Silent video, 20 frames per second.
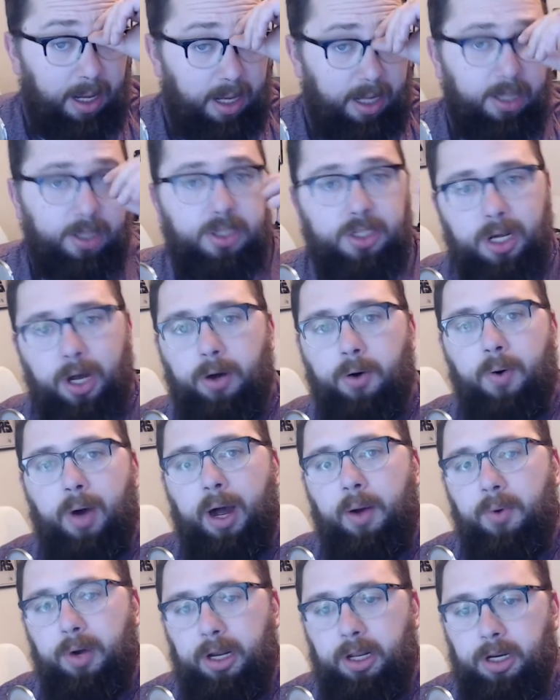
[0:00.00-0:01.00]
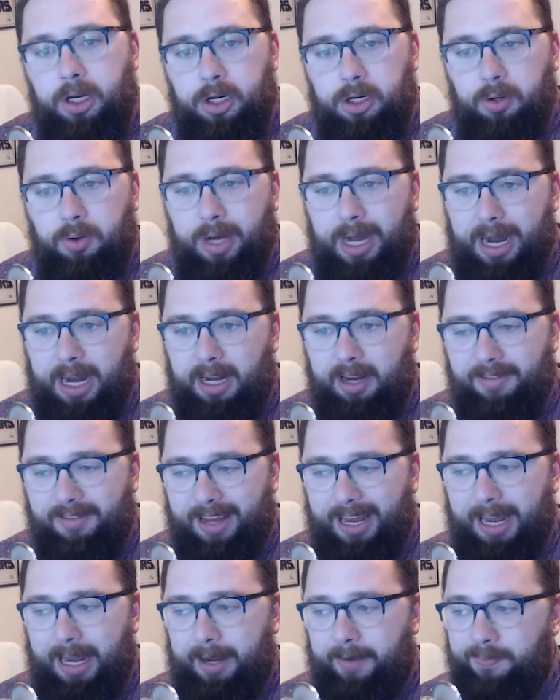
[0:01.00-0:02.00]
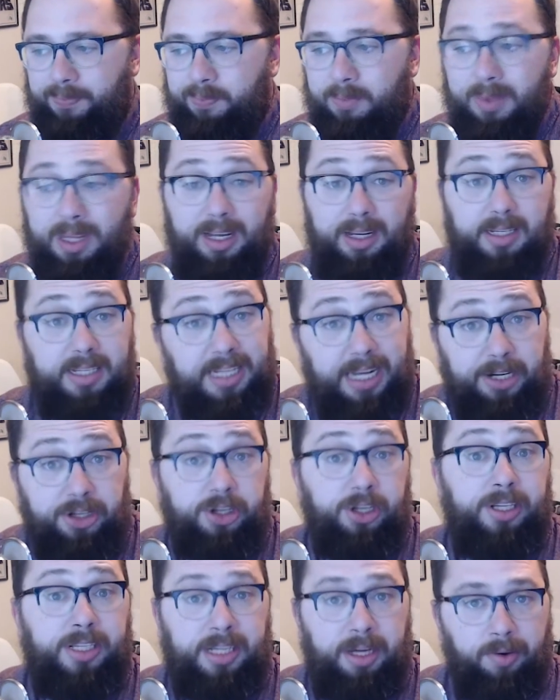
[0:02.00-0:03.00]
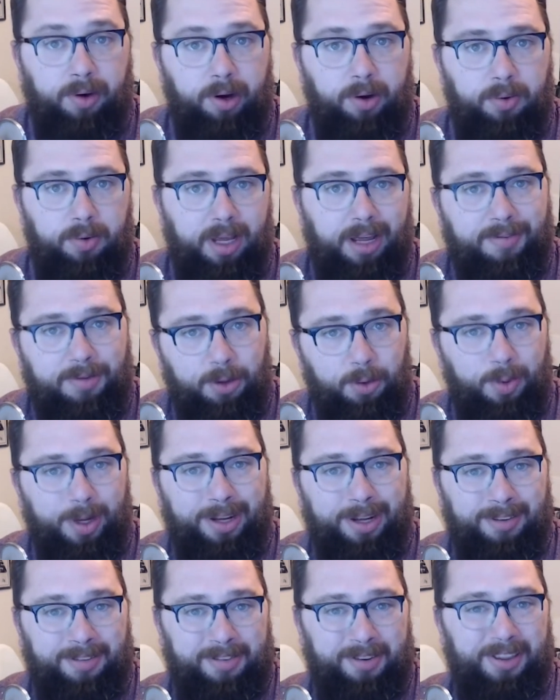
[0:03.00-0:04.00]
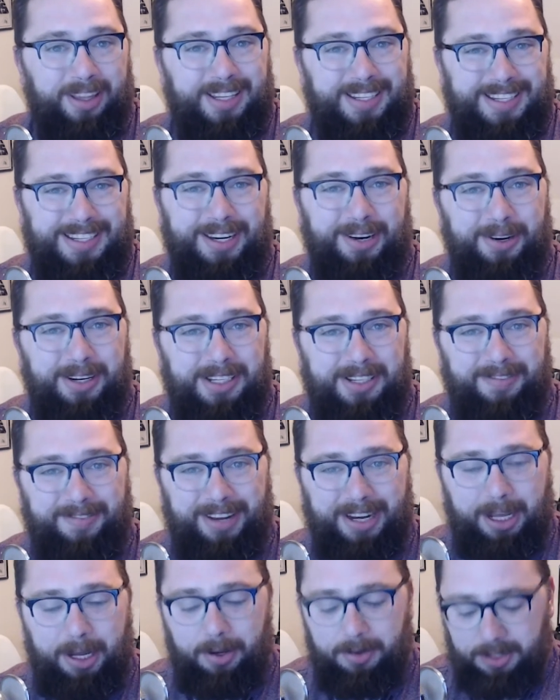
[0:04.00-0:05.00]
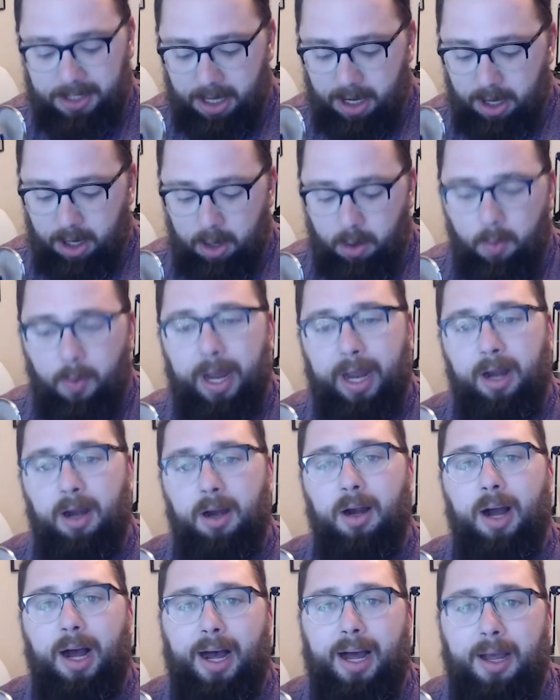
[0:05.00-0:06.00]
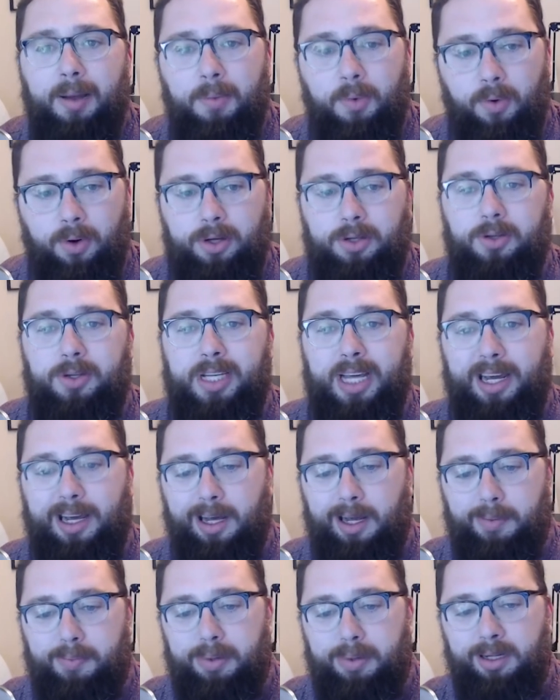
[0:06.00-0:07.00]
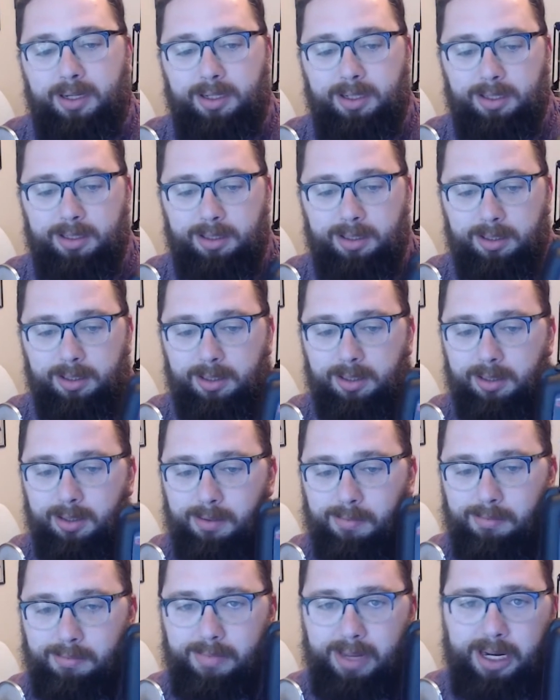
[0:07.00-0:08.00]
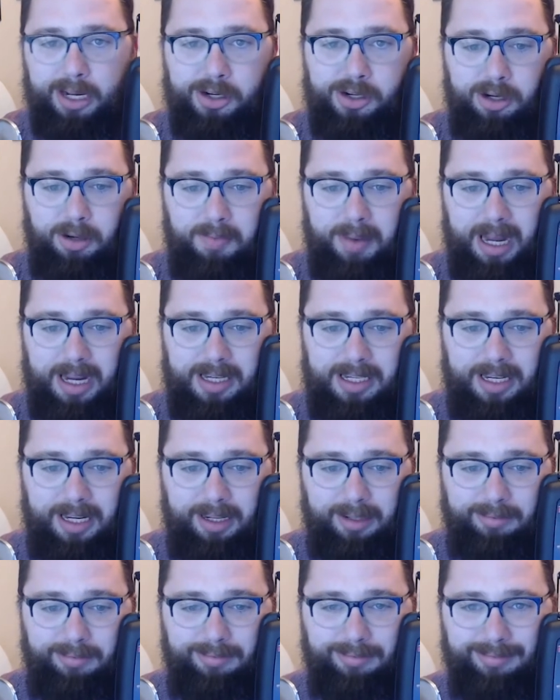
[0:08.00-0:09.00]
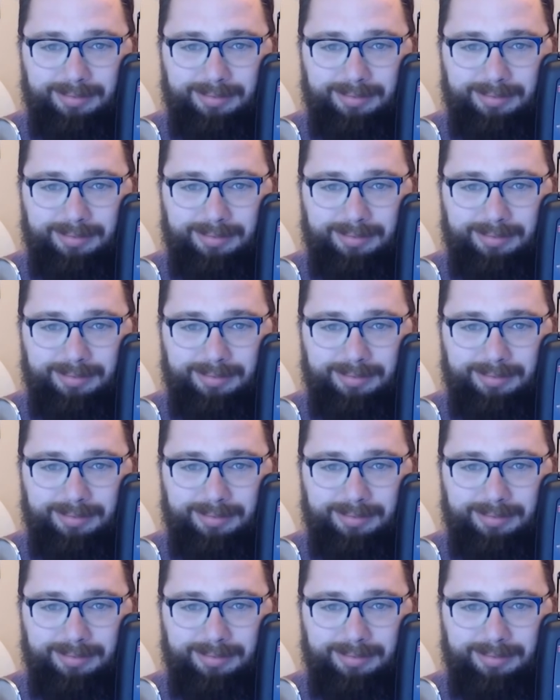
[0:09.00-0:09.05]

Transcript: So I wanted to do kind of a session zero, if you will, for this series of videos where I am going to take up miniature painting.